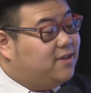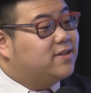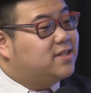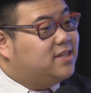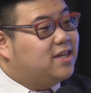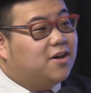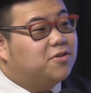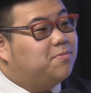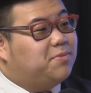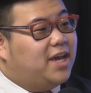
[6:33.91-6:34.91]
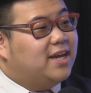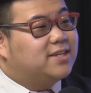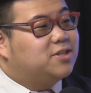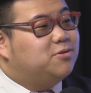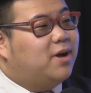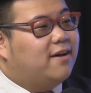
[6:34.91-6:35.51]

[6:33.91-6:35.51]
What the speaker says: even seeing other pianists who